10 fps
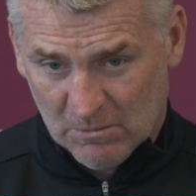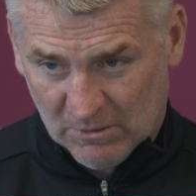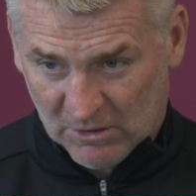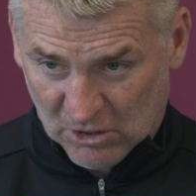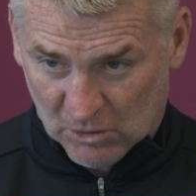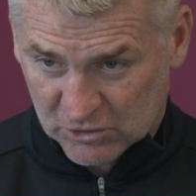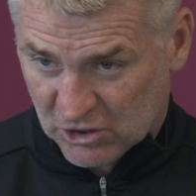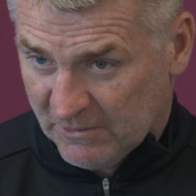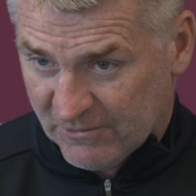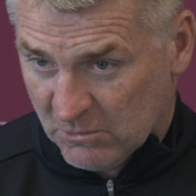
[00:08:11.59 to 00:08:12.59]
We've got goals
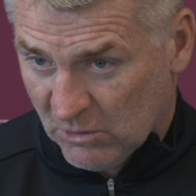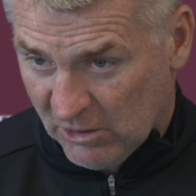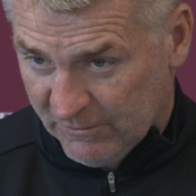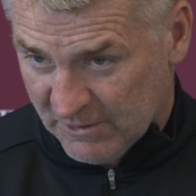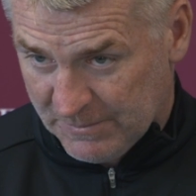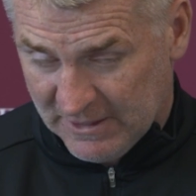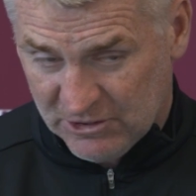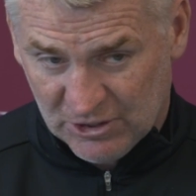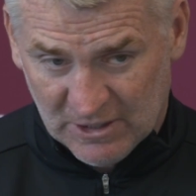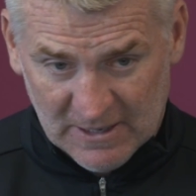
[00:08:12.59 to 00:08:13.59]
coming from all over the
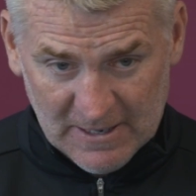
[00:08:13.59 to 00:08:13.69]
pitch,